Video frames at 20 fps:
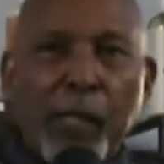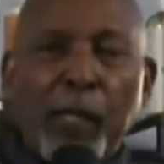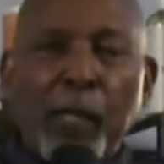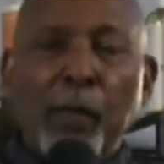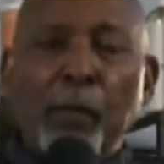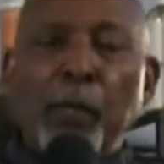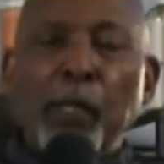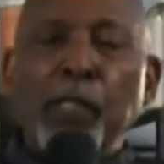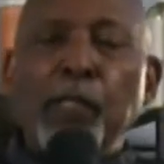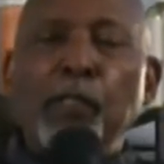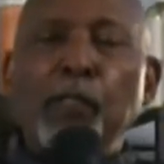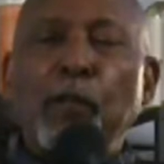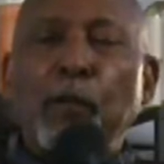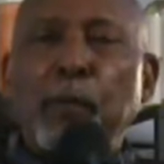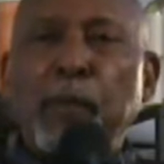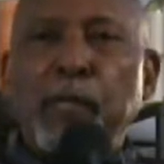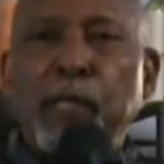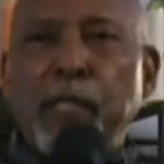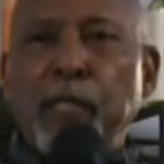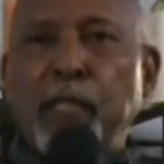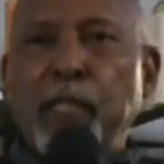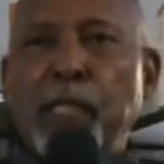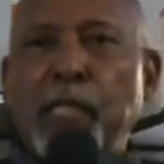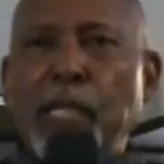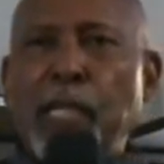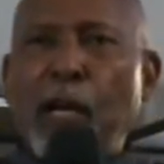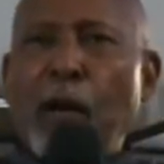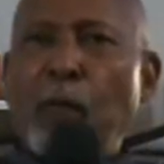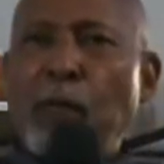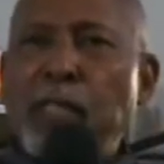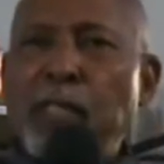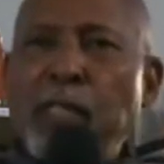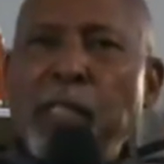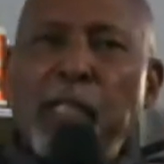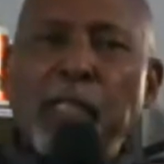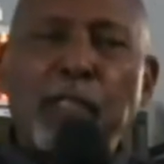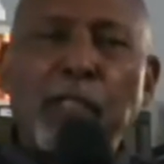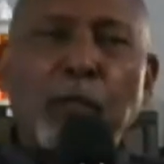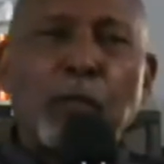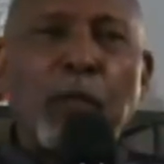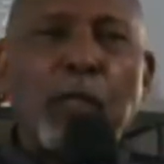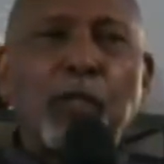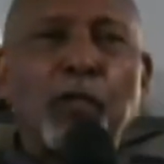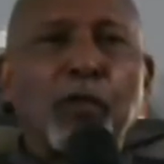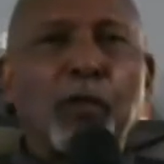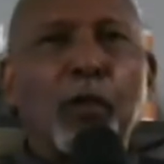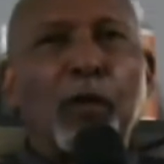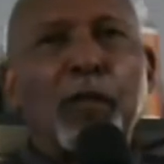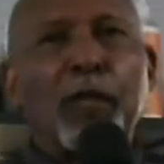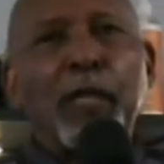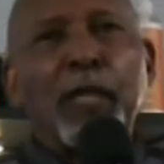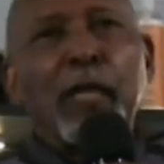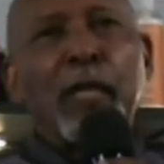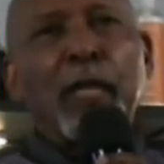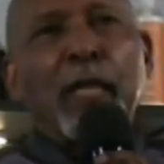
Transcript: But in Yoruba tradition, and I always tell this one story,